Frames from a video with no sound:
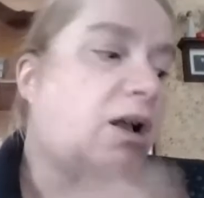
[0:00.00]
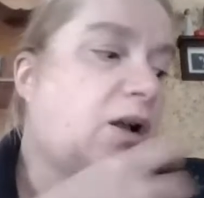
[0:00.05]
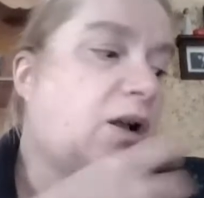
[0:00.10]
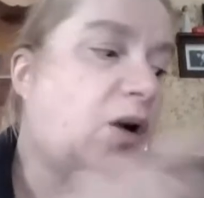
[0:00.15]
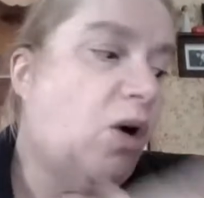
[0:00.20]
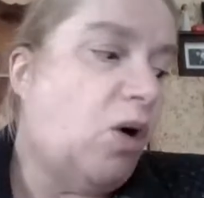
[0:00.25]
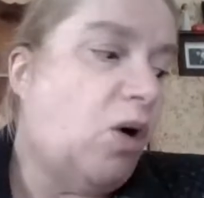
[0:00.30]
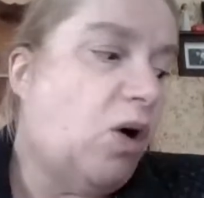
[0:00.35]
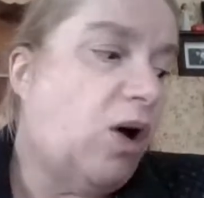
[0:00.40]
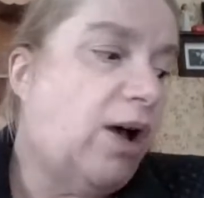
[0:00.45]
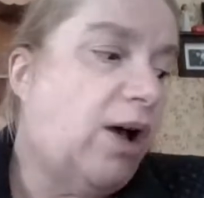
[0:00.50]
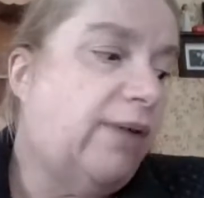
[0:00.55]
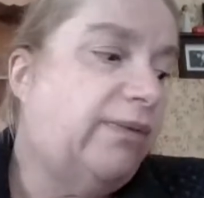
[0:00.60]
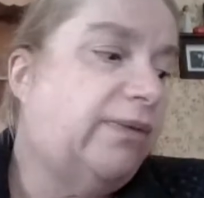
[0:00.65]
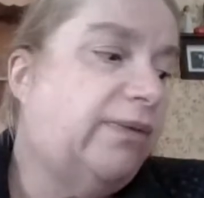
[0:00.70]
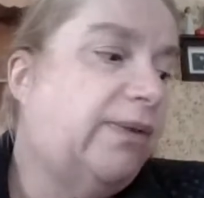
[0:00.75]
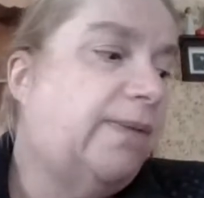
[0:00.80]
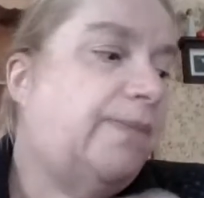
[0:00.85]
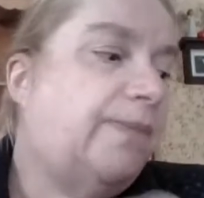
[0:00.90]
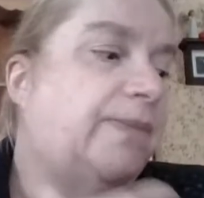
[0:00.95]

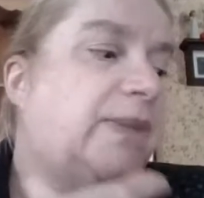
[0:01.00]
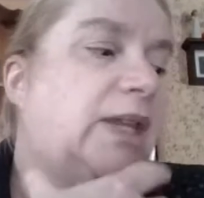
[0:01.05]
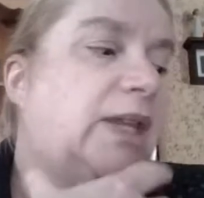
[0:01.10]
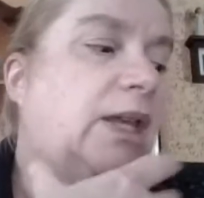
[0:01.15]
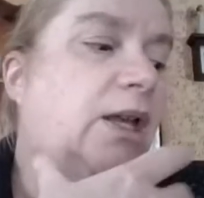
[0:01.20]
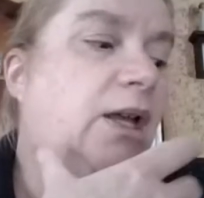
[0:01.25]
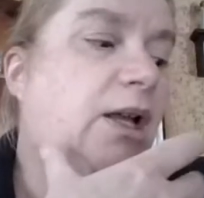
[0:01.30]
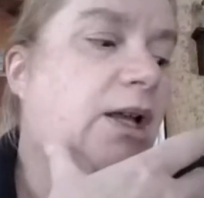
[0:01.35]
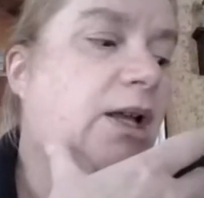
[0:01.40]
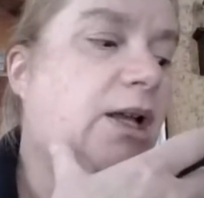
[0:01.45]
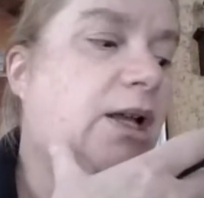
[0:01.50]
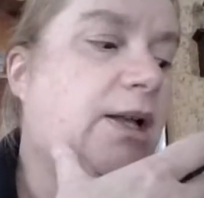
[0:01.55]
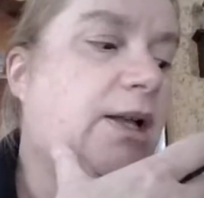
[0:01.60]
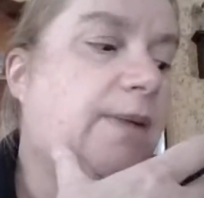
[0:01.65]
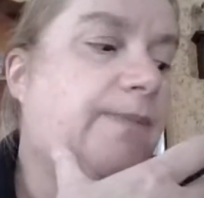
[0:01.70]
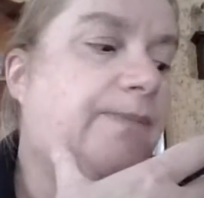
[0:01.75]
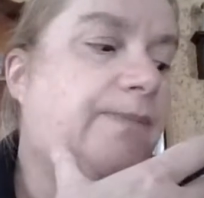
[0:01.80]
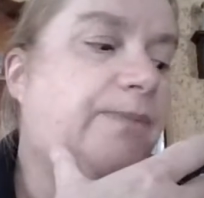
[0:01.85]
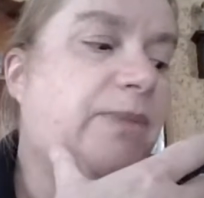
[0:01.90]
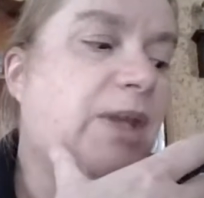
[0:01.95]
cough,
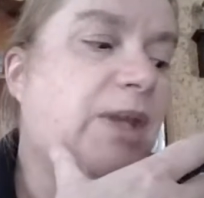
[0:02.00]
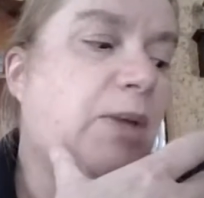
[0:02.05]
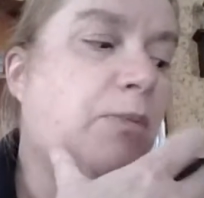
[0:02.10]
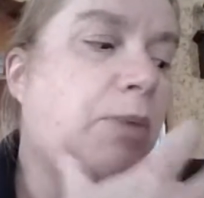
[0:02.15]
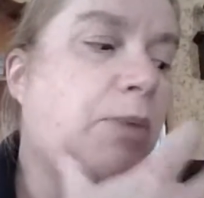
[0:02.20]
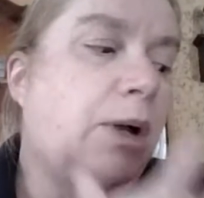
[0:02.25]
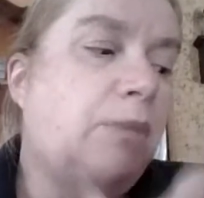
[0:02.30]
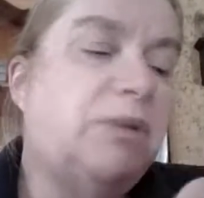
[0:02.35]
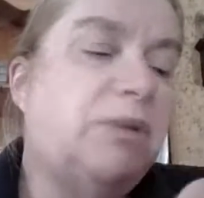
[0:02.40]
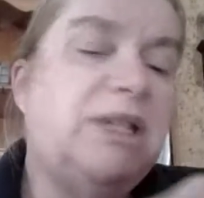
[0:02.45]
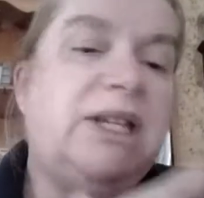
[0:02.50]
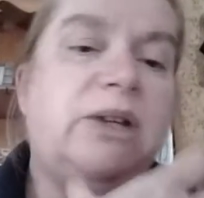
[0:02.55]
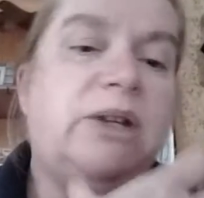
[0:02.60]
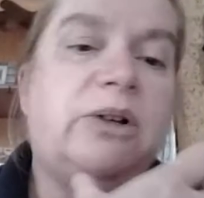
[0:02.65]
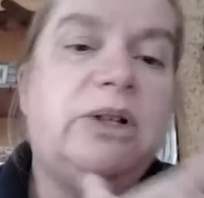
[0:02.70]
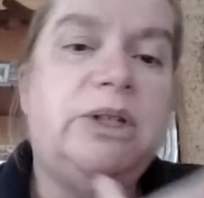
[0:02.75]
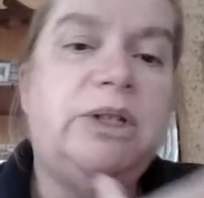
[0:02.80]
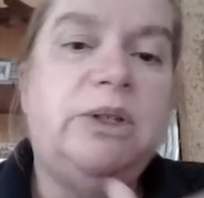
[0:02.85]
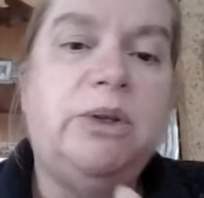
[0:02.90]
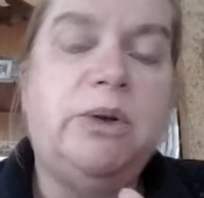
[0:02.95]
bubbly
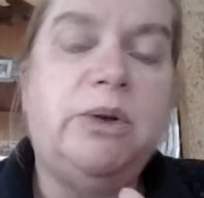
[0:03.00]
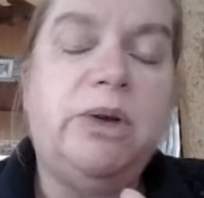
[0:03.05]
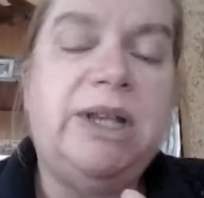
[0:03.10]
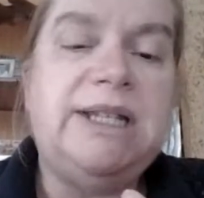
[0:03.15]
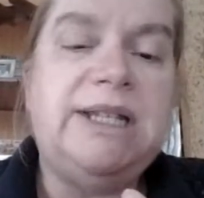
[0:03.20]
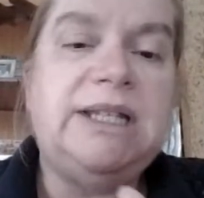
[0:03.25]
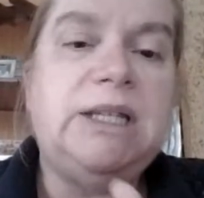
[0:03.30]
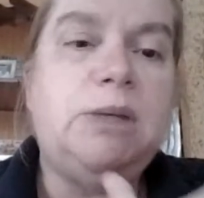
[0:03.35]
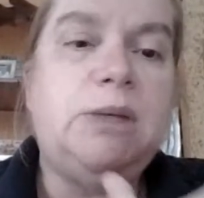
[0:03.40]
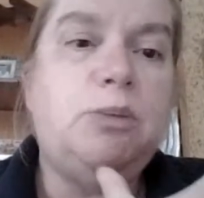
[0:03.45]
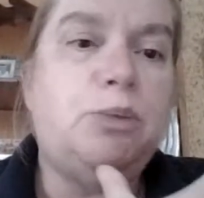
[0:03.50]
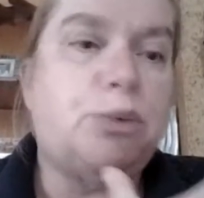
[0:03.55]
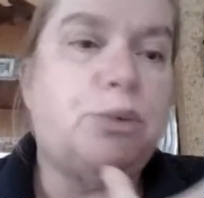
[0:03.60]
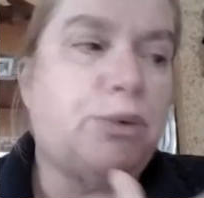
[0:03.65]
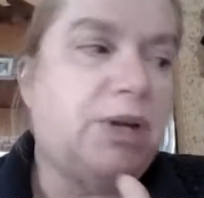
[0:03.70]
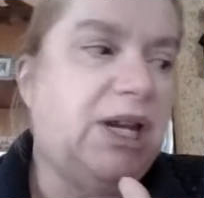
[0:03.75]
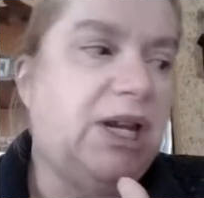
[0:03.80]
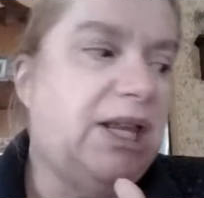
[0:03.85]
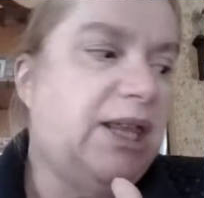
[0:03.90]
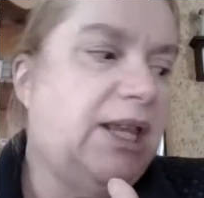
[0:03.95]
or noisy
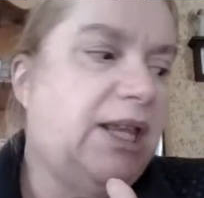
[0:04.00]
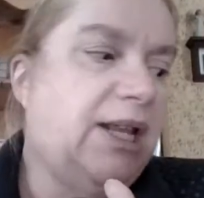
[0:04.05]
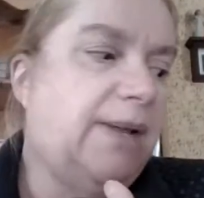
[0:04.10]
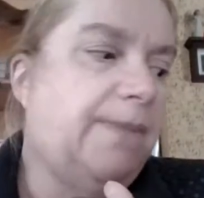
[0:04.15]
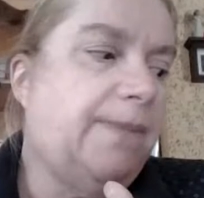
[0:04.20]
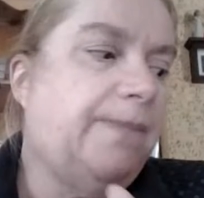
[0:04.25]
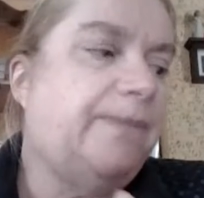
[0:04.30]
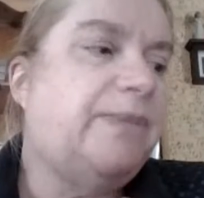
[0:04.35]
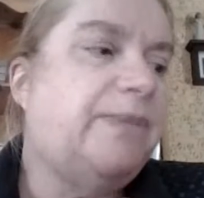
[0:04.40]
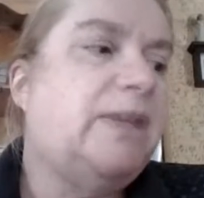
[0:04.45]
breathing.